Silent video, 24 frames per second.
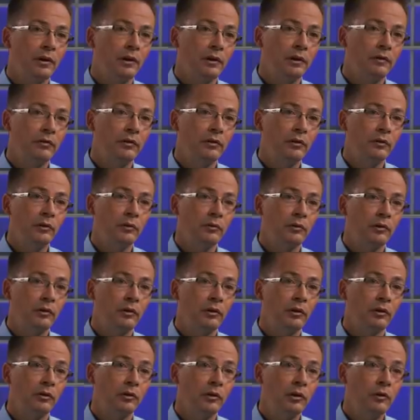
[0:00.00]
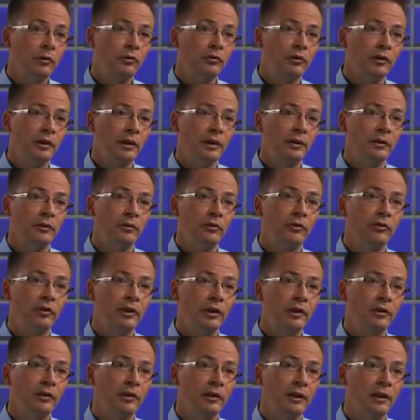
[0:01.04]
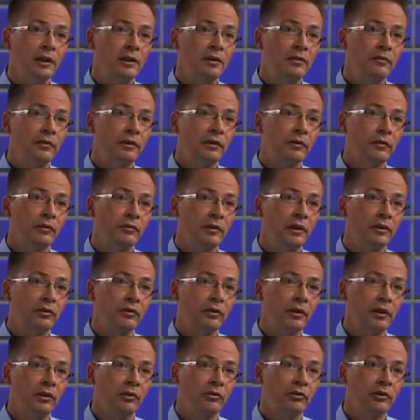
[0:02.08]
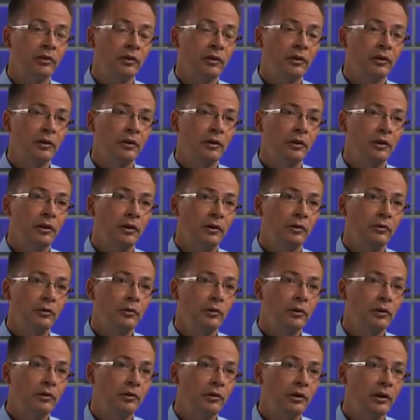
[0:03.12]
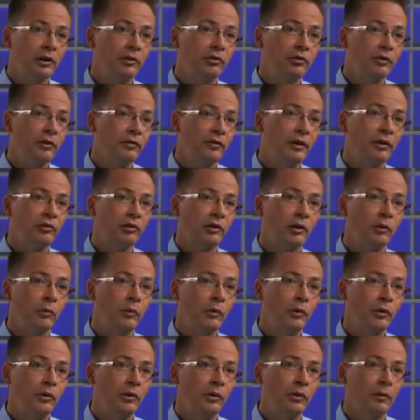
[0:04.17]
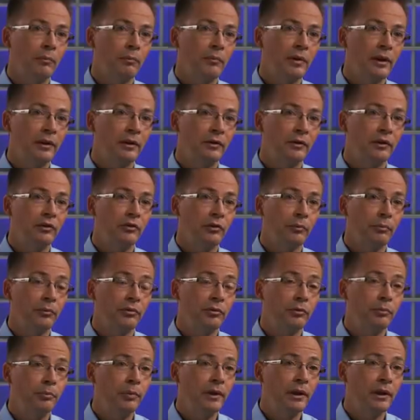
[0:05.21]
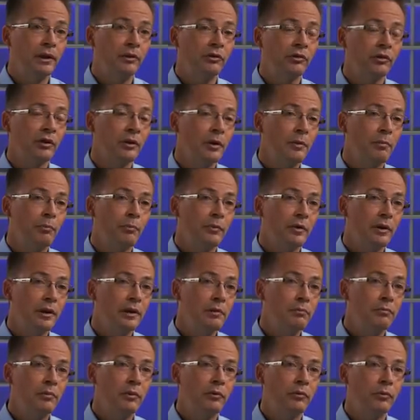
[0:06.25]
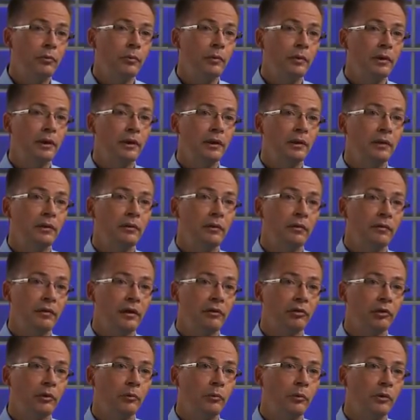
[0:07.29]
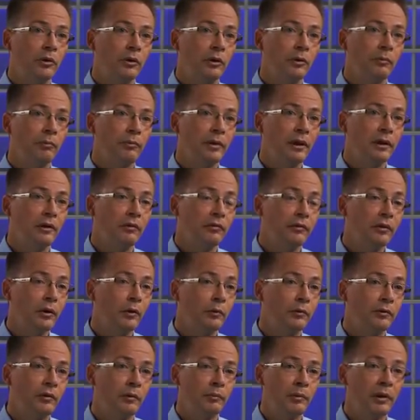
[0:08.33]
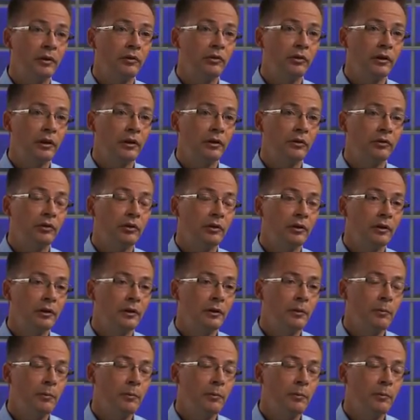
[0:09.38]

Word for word: Now if you look uh, closely you see that individual red cells uh, do not touch the vascular wall, and there is some space in between the vascular wall and the flowing red blood cells.